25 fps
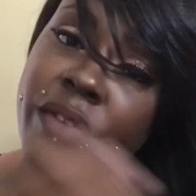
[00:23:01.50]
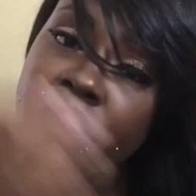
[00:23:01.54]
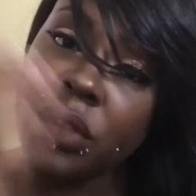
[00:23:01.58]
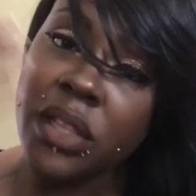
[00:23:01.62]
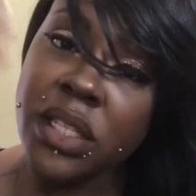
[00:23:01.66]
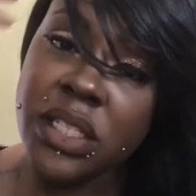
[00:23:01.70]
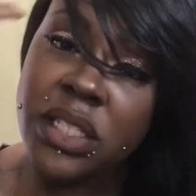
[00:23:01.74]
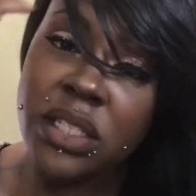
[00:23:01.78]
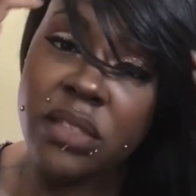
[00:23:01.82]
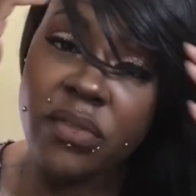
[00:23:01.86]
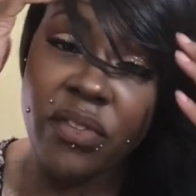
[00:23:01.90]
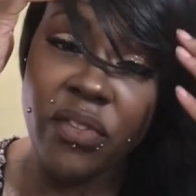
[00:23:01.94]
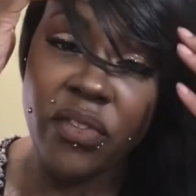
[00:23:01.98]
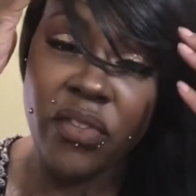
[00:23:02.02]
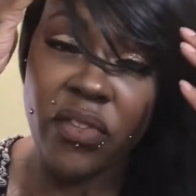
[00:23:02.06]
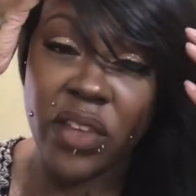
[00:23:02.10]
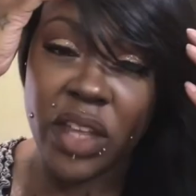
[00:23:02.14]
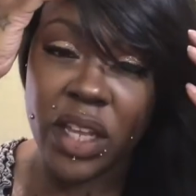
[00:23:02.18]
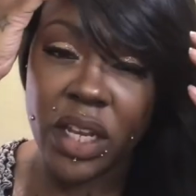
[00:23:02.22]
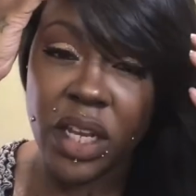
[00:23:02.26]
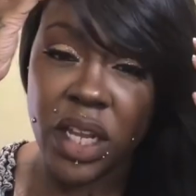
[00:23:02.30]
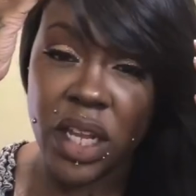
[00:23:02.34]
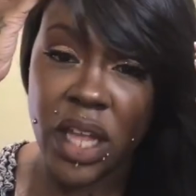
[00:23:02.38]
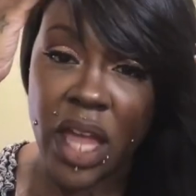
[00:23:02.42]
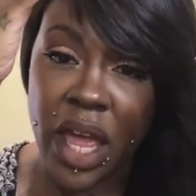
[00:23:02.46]
for this
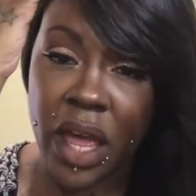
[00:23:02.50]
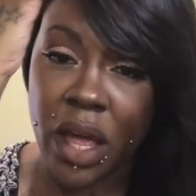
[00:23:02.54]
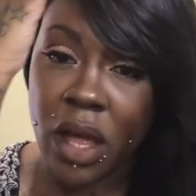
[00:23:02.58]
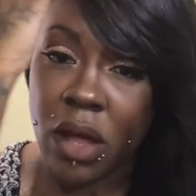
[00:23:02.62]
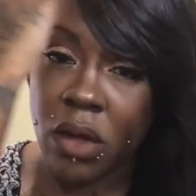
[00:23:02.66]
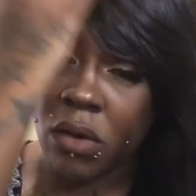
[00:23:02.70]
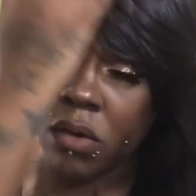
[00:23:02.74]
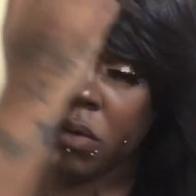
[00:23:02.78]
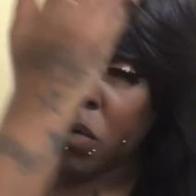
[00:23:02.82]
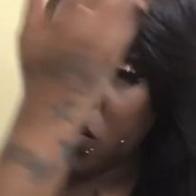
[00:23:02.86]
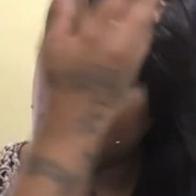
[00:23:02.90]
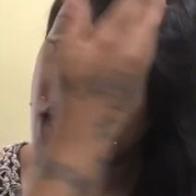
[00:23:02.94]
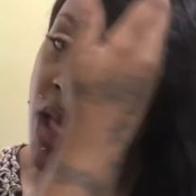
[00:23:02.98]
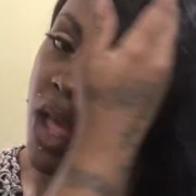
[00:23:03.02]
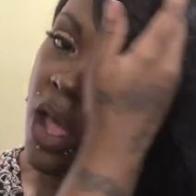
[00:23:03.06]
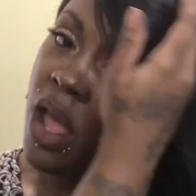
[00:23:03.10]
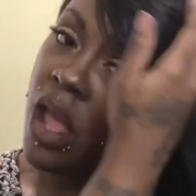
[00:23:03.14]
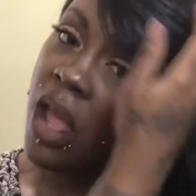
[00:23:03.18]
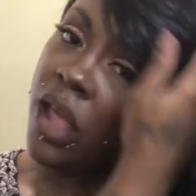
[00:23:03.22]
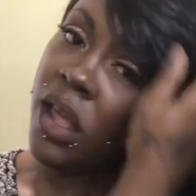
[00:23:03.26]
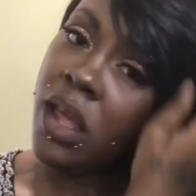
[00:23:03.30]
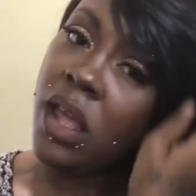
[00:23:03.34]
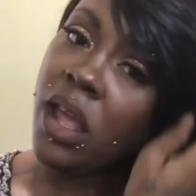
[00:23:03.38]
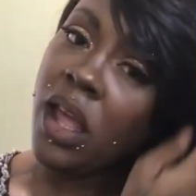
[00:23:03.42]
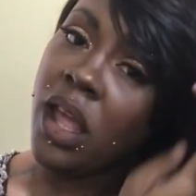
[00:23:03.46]
video.
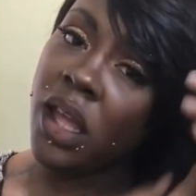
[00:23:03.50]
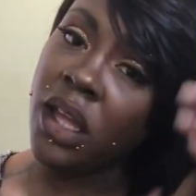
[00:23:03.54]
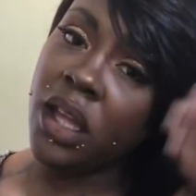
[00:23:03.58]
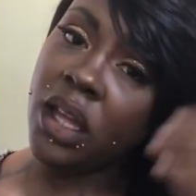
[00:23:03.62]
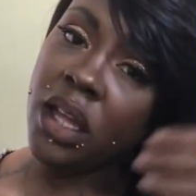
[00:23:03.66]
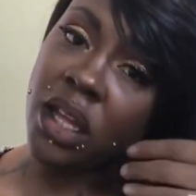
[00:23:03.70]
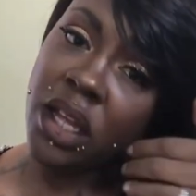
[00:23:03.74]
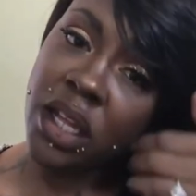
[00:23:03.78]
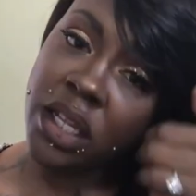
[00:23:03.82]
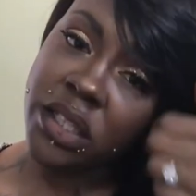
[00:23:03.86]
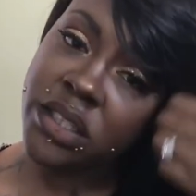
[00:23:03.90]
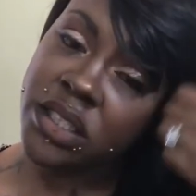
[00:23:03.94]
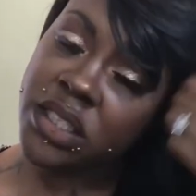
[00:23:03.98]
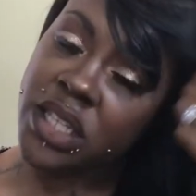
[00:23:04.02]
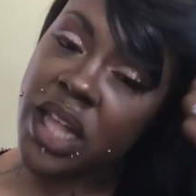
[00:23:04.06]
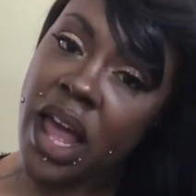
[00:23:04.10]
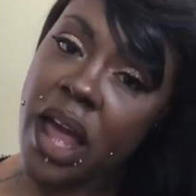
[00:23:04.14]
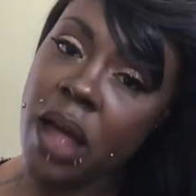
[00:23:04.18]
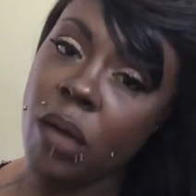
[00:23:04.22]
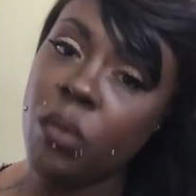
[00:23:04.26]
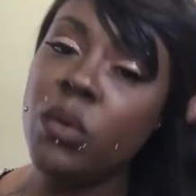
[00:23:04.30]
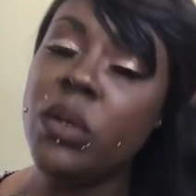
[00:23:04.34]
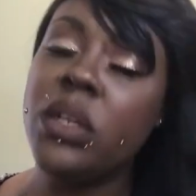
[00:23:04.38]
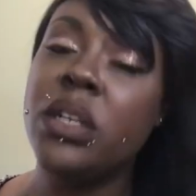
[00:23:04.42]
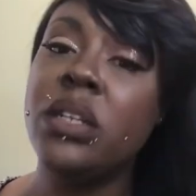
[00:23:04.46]
And
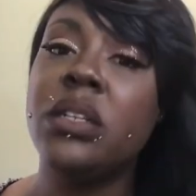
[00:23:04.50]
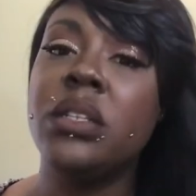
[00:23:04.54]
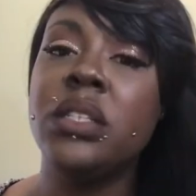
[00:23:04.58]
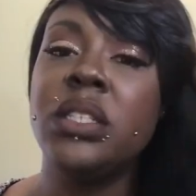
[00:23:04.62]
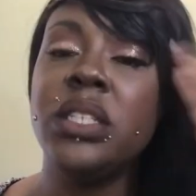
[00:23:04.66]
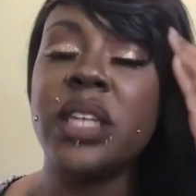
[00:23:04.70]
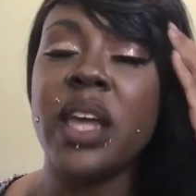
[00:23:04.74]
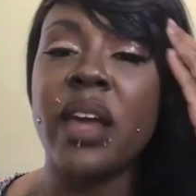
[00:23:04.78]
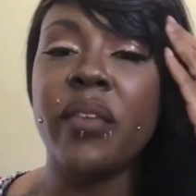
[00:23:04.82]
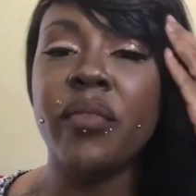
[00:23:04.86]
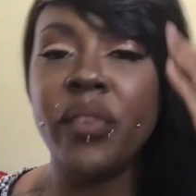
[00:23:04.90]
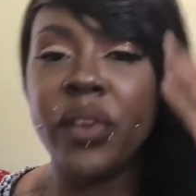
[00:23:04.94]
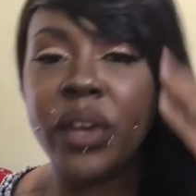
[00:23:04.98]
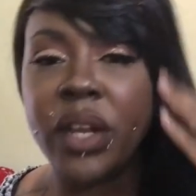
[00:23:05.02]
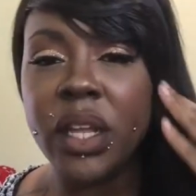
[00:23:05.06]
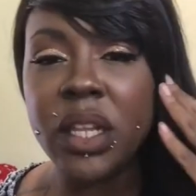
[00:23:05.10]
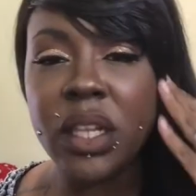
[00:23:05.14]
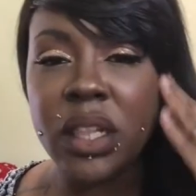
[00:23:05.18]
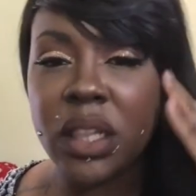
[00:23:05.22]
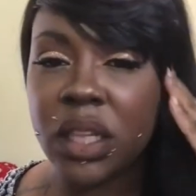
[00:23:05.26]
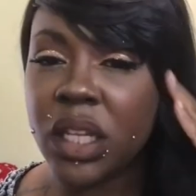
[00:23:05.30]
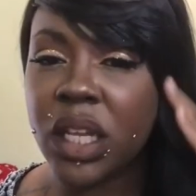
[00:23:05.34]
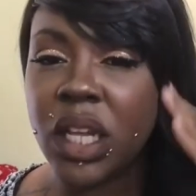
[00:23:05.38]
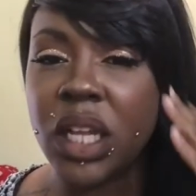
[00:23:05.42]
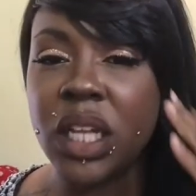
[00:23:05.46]
I would
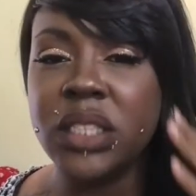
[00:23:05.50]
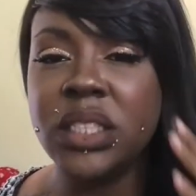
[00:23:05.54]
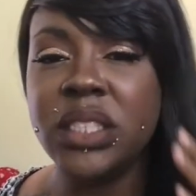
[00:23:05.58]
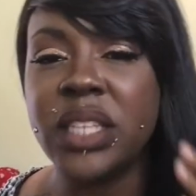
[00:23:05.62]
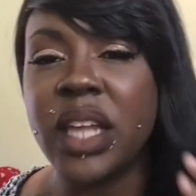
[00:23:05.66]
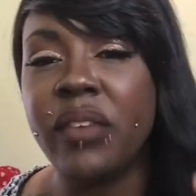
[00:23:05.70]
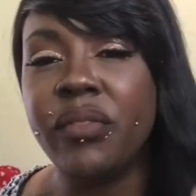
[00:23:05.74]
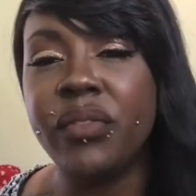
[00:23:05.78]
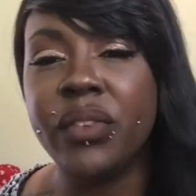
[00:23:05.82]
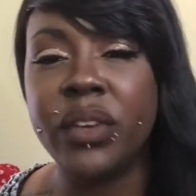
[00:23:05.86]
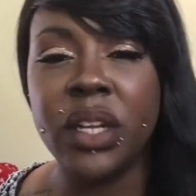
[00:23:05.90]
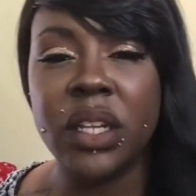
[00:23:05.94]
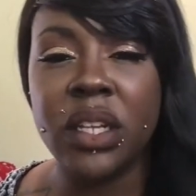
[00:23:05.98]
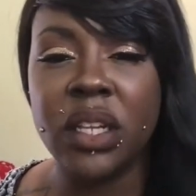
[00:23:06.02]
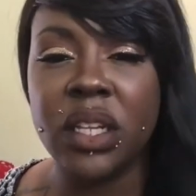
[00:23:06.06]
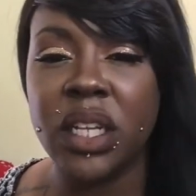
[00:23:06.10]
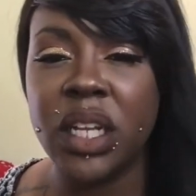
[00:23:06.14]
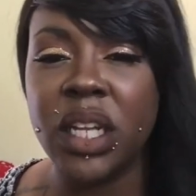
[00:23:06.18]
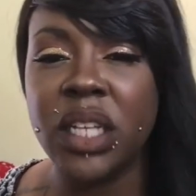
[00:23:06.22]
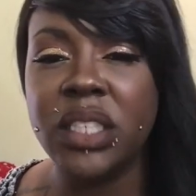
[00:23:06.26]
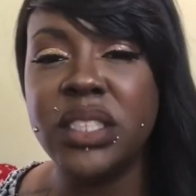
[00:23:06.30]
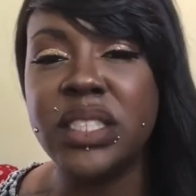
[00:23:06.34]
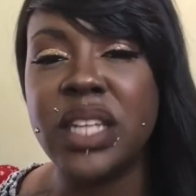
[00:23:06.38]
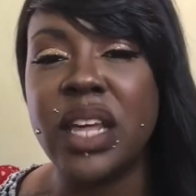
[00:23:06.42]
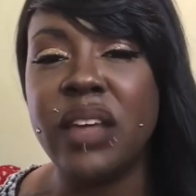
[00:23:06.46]
definitely,
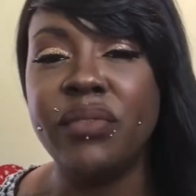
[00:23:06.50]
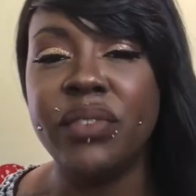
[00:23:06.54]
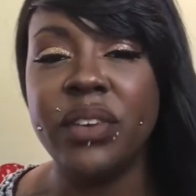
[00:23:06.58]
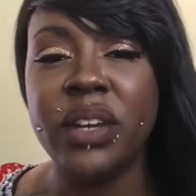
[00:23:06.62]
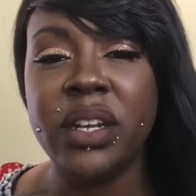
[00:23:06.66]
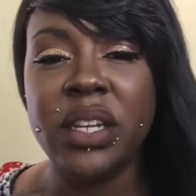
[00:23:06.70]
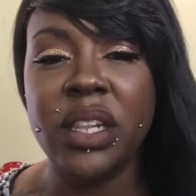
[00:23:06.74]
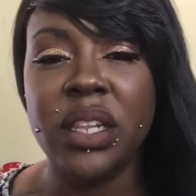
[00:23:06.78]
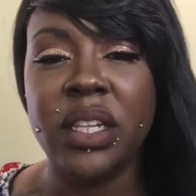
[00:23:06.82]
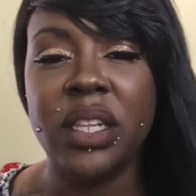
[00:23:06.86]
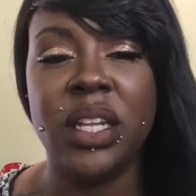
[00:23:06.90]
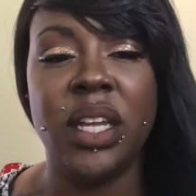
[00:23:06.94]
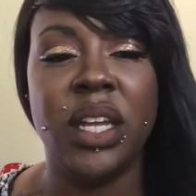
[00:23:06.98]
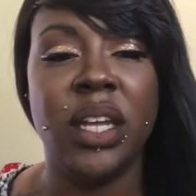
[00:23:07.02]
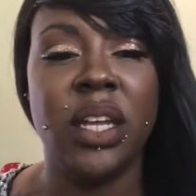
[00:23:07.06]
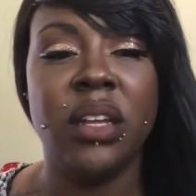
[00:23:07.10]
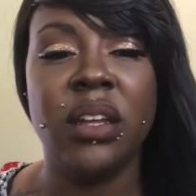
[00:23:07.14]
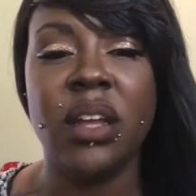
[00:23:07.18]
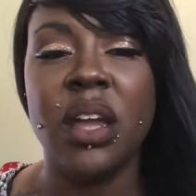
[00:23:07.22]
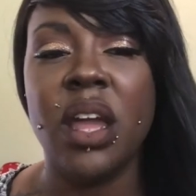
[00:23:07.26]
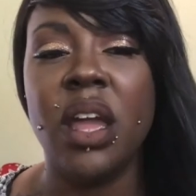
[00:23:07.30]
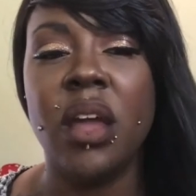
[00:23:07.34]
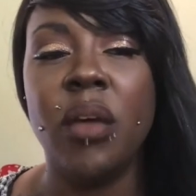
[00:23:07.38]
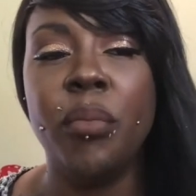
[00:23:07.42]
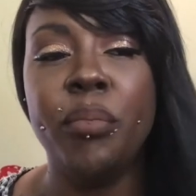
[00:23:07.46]
definitely, definitely
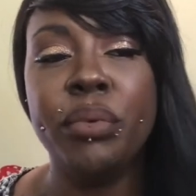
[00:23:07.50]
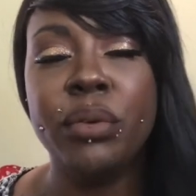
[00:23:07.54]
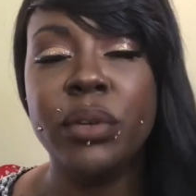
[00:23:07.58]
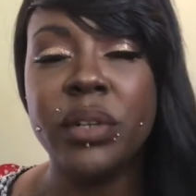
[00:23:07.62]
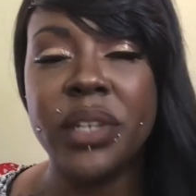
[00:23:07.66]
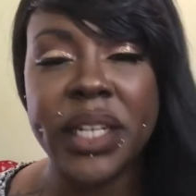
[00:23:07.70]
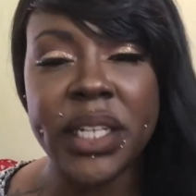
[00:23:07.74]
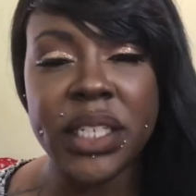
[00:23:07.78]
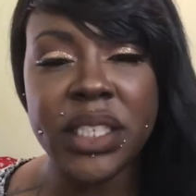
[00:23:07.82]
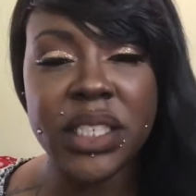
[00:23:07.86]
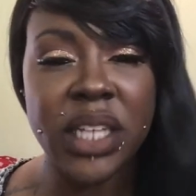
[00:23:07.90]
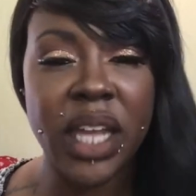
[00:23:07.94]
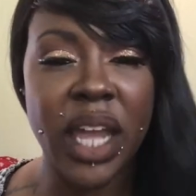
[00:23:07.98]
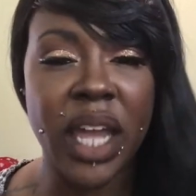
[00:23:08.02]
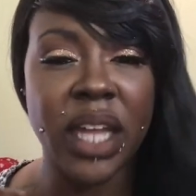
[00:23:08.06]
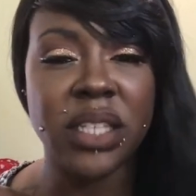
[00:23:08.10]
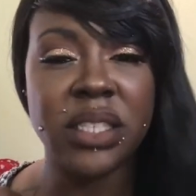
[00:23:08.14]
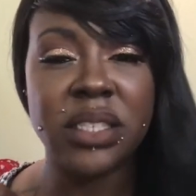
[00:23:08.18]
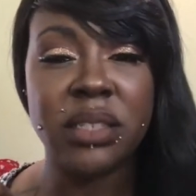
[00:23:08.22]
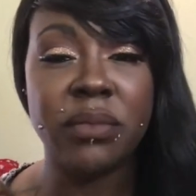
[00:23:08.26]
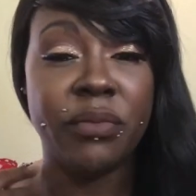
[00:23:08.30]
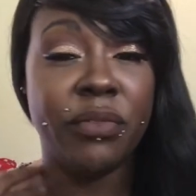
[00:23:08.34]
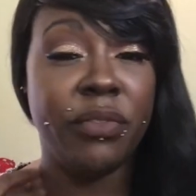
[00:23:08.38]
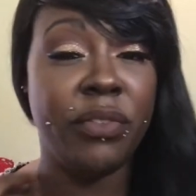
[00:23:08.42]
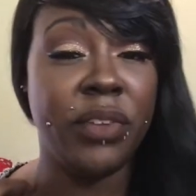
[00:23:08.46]
appreciate
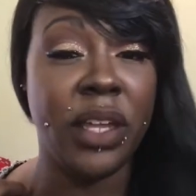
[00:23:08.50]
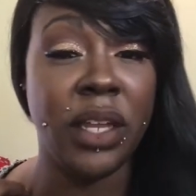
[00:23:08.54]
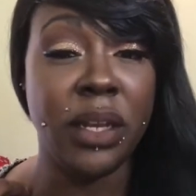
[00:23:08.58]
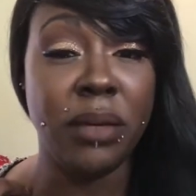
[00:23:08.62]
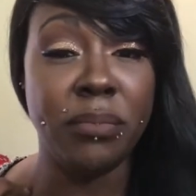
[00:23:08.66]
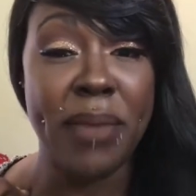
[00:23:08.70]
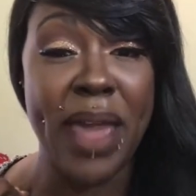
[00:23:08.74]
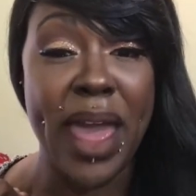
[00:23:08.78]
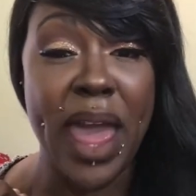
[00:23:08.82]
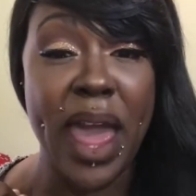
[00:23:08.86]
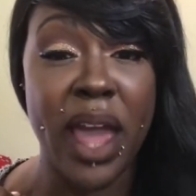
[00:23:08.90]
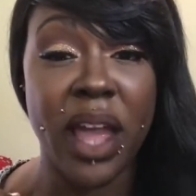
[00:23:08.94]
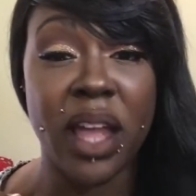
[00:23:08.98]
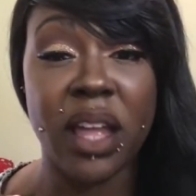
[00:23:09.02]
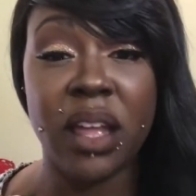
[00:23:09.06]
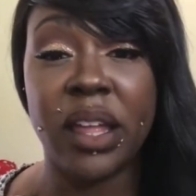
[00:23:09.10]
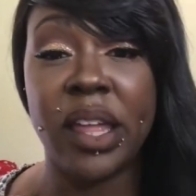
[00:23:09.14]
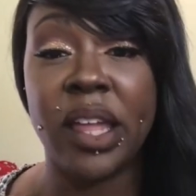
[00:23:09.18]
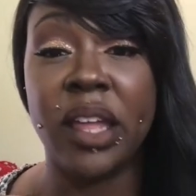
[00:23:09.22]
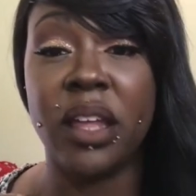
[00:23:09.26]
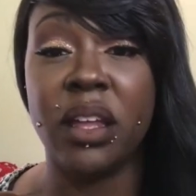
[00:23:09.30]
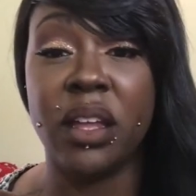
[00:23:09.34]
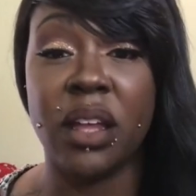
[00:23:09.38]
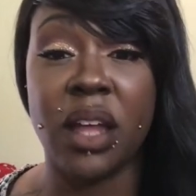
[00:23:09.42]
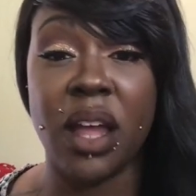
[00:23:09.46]
some feedback.
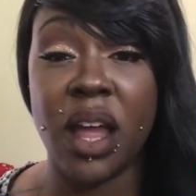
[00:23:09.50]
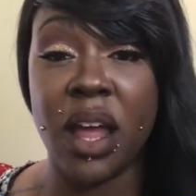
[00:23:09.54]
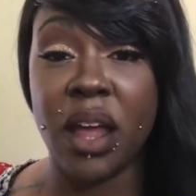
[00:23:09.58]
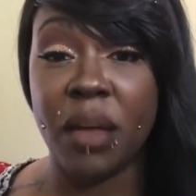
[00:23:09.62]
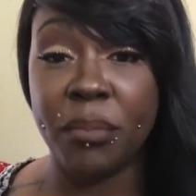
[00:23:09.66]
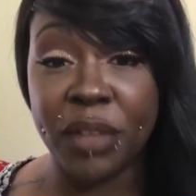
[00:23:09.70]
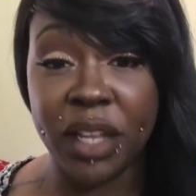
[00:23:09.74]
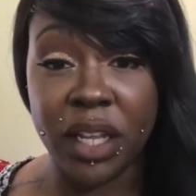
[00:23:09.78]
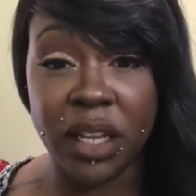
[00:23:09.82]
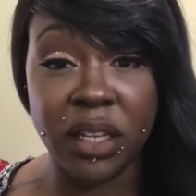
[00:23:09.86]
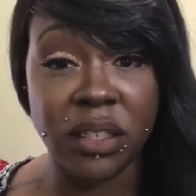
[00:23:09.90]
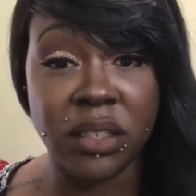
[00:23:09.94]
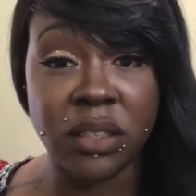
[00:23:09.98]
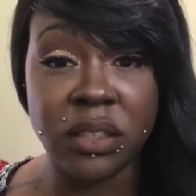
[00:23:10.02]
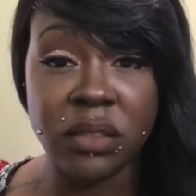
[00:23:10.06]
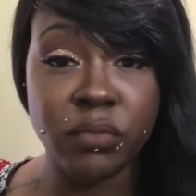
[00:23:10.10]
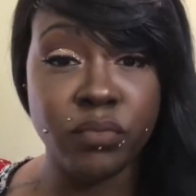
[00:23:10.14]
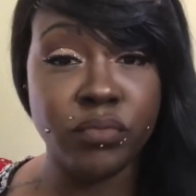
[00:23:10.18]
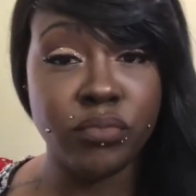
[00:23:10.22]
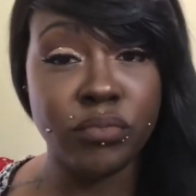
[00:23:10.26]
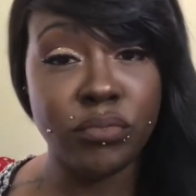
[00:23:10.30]
I mean,